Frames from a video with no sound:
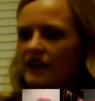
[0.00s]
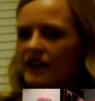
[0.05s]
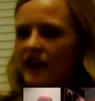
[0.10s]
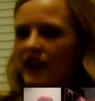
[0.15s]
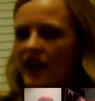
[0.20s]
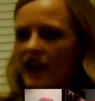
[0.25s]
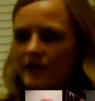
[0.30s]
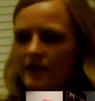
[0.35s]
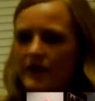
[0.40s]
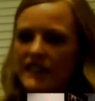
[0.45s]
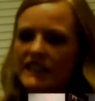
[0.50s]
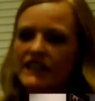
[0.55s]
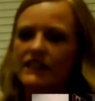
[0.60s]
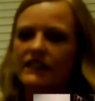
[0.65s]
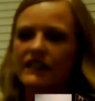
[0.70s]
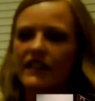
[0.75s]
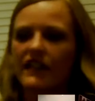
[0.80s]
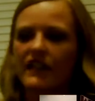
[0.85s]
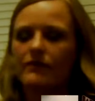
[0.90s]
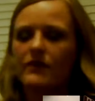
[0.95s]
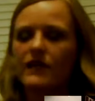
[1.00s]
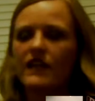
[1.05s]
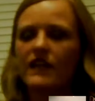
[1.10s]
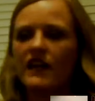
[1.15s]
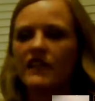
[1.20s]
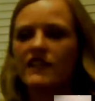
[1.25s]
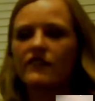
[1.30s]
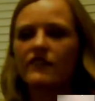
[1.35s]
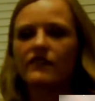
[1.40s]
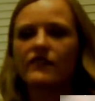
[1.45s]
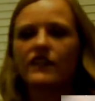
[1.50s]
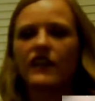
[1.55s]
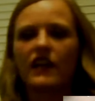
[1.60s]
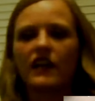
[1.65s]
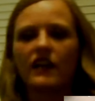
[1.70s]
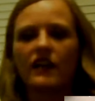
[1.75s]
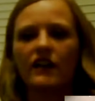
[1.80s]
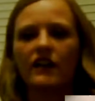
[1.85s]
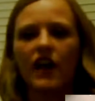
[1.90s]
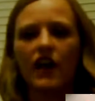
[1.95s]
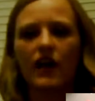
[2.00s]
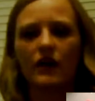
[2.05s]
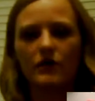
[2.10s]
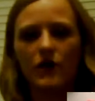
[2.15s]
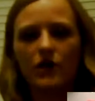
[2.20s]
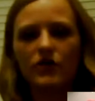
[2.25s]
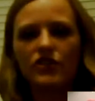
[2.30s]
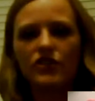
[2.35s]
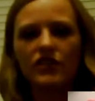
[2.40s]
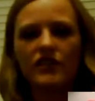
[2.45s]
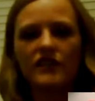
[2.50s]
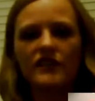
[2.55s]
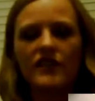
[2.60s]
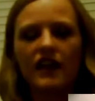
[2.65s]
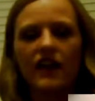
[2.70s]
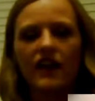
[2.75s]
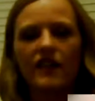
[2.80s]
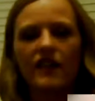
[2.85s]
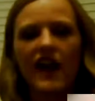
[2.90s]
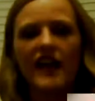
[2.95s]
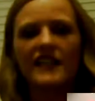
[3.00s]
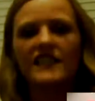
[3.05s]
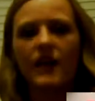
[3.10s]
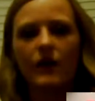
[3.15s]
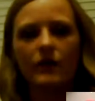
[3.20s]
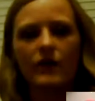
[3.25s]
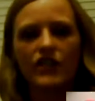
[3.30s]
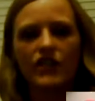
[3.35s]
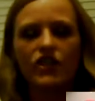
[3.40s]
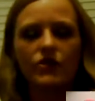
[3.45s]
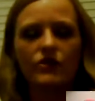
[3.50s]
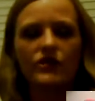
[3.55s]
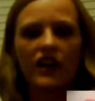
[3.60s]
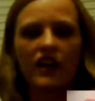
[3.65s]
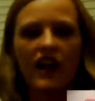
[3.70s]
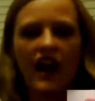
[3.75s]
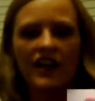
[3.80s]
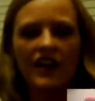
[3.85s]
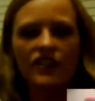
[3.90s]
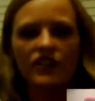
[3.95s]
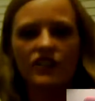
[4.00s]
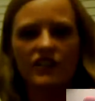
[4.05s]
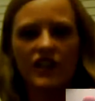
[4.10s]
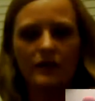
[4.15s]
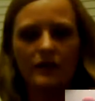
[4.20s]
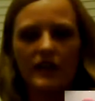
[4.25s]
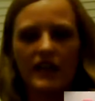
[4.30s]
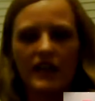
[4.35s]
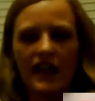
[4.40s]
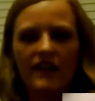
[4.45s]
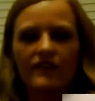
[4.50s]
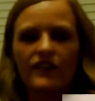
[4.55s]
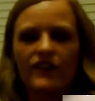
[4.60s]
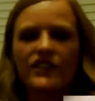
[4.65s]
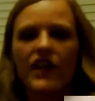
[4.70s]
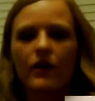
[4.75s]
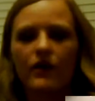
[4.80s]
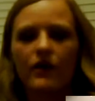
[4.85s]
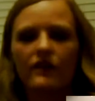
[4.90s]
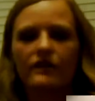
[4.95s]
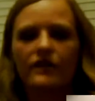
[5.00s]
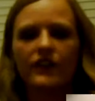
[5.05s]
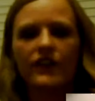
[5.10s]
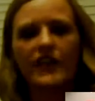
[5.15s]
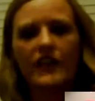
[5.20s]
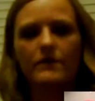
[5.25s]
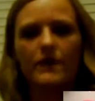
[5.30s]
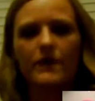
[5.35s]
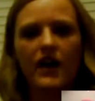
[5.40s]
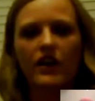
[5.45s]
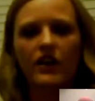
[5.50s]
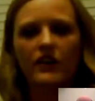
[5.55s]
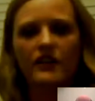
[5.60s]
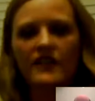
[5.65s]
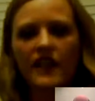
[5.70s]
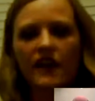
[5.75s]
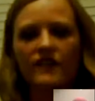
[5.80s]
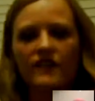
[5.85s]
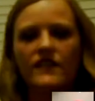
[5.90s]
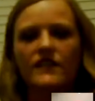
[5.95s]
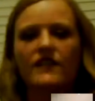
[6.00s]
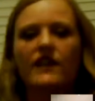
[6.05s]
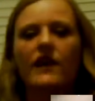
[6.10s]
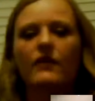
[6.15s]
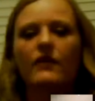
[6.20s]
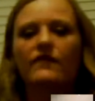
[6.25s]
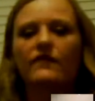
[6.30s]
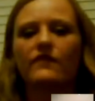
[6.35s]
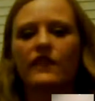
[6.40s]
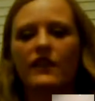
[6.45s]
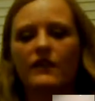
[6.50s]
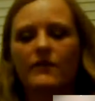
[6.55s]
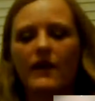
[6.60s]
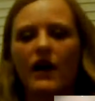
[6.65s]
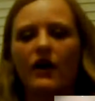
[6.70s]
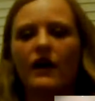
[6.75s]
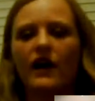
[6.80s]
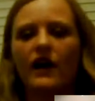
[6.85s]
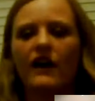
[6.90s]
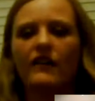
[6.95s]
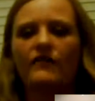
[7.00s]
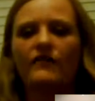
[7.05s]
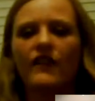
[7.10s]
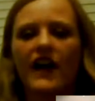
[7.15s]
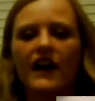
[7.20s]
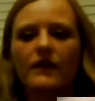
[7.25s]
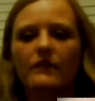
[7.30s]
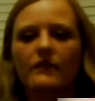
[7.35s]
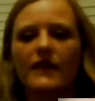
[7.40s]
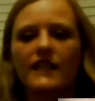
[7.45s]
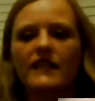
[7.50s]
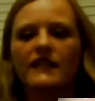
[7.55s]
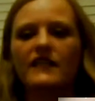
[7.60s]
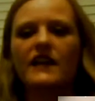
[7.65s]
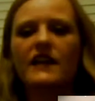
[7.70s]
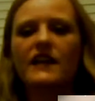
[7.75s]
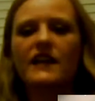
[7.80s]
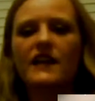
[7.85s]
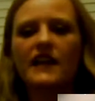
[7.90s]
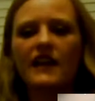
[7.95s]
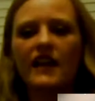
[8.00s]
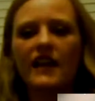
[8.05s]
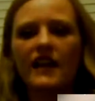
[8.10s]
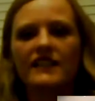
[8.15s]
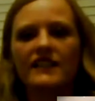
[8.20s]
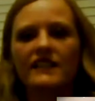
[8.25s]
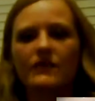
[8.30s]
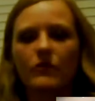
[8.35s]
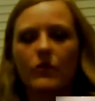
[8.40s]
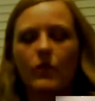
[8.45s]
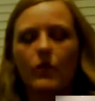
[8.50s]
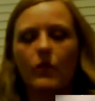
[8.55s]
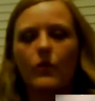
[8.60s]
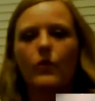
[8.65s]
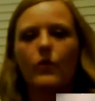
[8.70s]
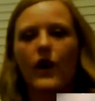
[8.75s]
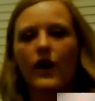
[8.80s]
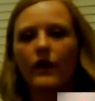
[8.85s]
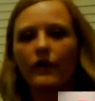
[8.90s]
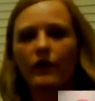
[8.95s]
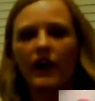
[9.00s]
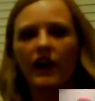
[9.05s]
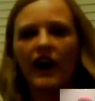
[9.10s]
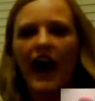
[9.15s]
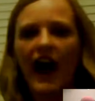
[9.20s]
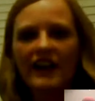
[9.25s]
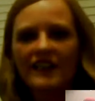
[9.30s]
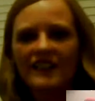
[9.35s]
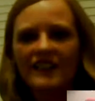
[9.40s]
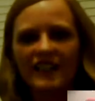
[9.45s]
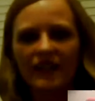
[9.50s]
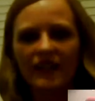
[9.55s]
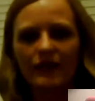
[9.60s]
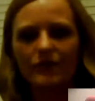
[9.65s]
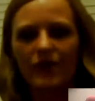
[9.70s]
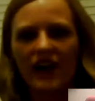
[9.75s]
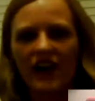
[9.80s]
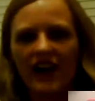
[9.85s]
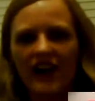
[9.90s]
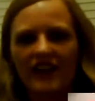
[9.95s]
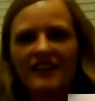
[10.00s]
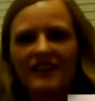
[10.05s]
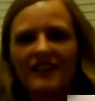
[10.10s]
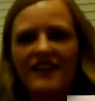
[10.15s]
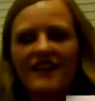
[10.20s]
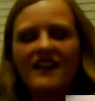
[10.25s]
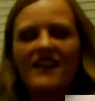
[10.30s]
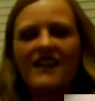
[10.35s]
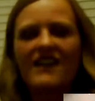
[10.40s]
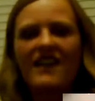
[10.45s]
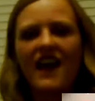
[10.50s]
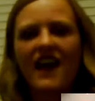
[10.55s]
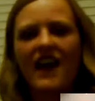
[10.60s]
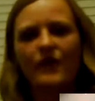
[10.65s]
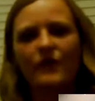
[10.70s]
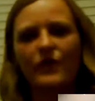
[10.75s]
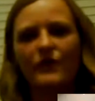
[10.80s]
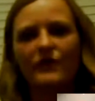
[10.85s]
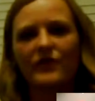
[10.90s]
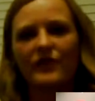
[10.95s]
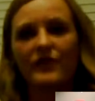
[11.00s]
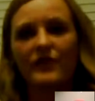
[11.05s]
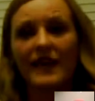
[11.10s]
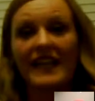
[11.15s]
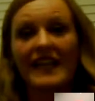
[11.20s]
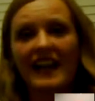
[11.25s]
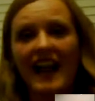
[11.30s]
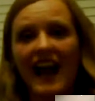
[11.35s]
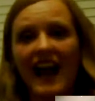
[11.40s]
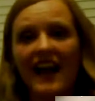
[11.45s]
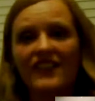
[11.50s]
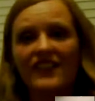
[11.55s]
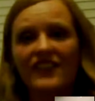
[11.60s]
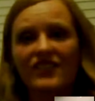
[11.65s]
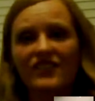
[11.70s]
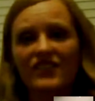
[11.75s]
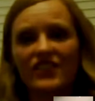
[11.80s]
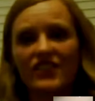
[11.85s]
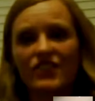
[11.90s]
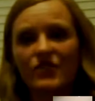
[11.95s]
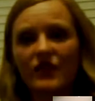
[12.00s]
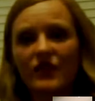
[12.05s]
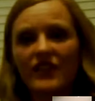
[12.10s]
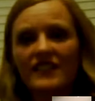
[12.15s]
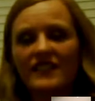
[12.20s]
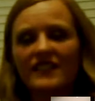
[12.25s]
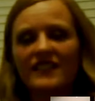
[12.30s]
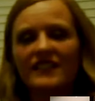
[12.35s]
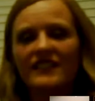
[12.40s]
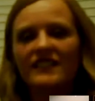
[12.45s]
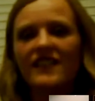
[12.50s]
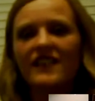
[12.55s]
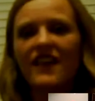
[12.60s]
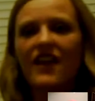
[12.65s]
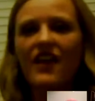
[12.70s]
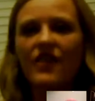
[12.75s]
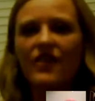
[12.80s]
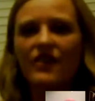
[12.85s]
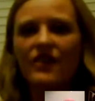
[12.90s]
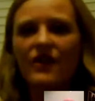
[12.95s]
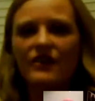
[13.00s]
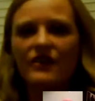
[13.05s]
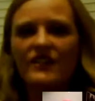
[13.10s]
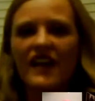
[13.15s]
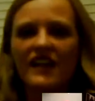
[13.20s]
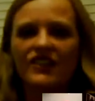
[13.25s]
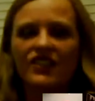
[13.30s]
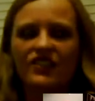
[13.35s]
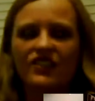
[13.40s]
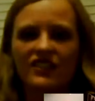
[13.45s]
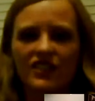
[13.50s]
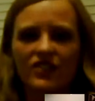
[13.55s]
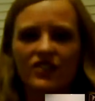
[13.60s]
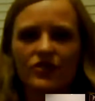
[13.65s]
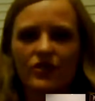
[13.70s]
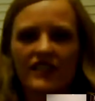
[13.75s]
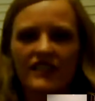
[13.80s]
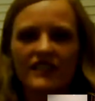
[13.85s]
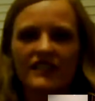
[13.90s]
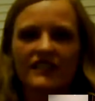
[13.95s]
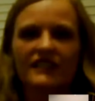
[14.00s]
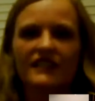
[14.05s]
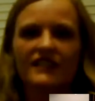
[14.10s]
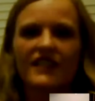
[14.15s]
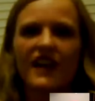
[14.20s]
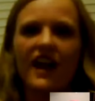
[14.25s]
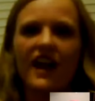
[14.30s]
And basically, because of our emotions, that's how we choose our actions and our behaviors. How we're feeling about ourselves and how we feel about our environment is what we're acting upon. And when we're making actions and choices, those actions and choices